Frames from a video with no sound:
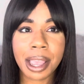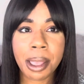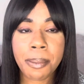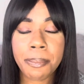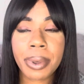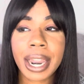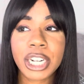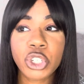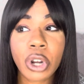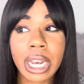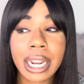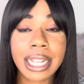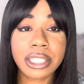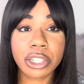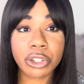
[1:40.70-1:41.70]
But I try
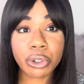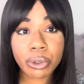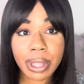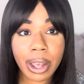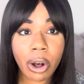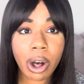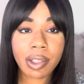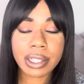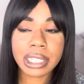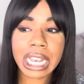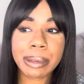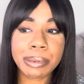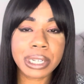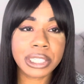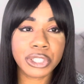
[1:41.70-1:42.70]
not to do that all the
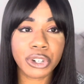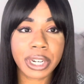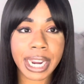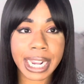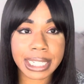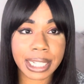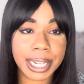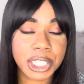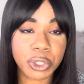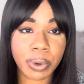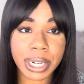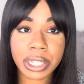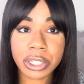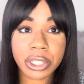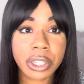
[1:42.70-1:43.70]
time because your cancellation
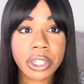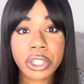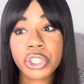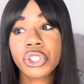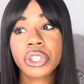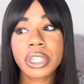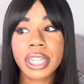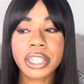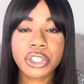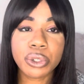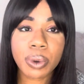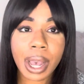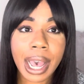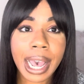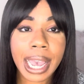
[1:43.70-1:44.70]
rate it shouldn't get too
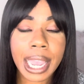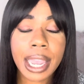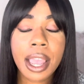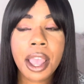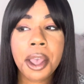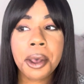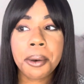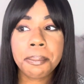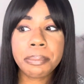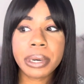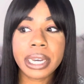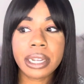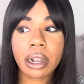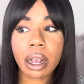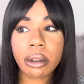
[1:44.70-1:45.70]
high.
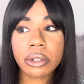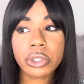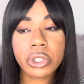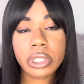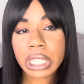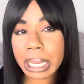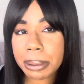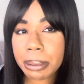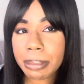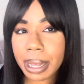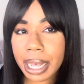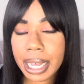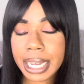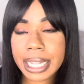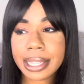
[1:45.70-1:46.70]
But just keep in
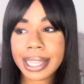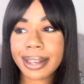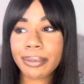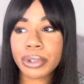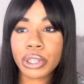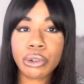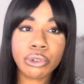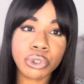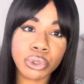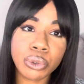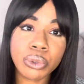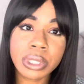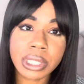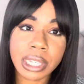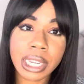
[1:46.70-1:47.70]
mind that when you
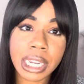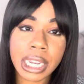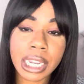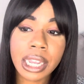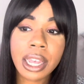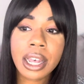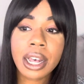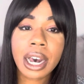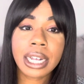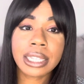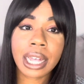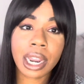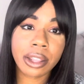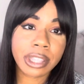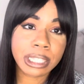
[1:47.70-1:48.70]
do see a
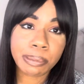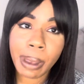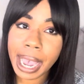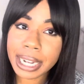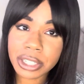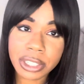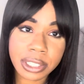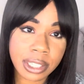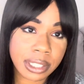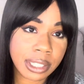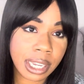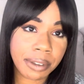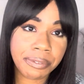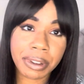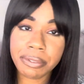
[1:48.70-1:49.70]
lot of these batches that
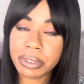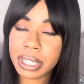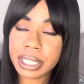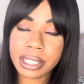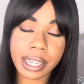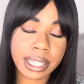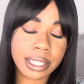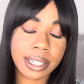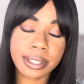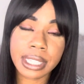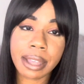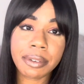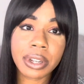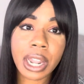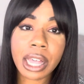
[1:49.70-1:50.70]
say $50, $60,
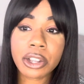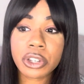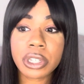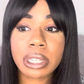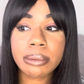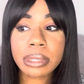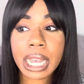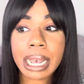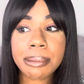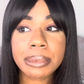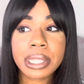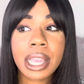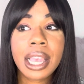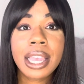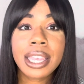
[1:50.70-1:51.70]
$70, just
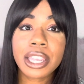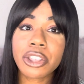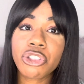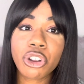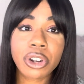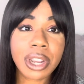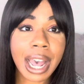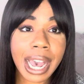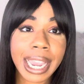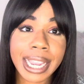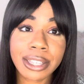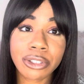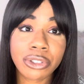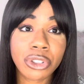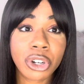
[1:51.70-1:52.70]
sometimes they're
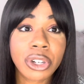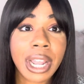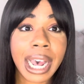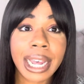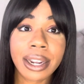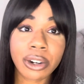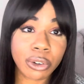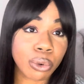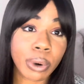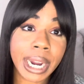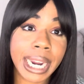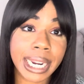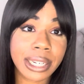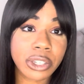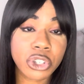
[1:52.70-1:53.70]
not
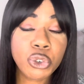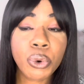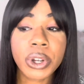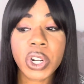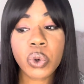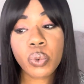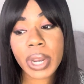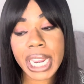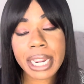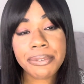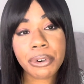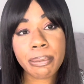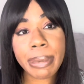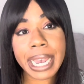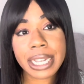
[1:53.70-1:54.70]
great. You want to wait
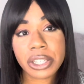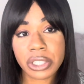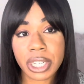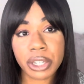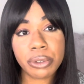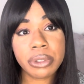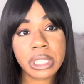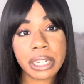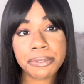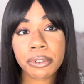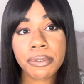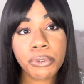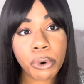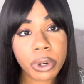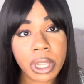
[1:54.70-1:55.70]
for batches that you see for
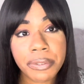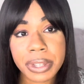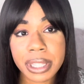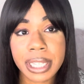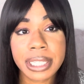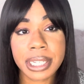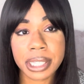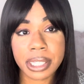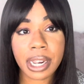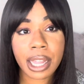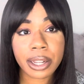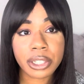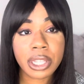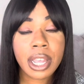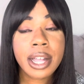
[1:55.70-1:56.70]
$40, $50,
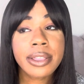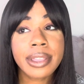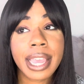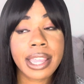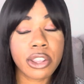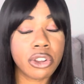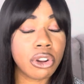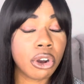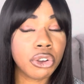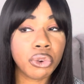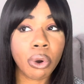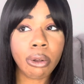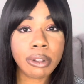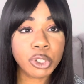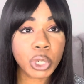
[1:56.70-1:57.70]
$60 that, you know, you
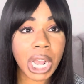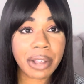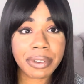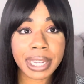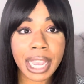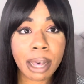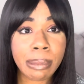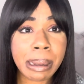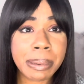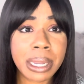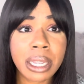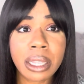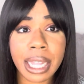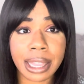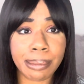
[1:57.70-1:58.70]
only driving out
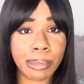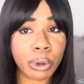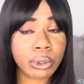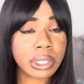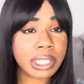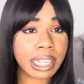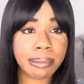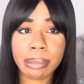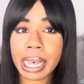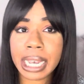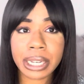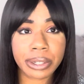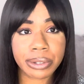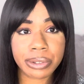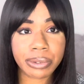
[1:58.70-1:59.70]
maybe at the most 10
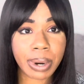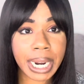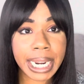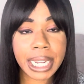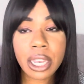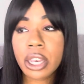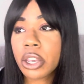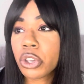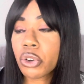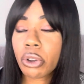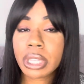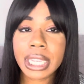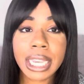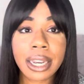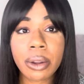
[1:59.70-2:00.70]
miles, right? You
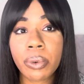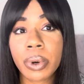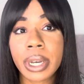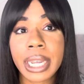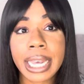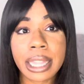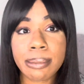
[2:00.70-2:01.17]
only getting what at the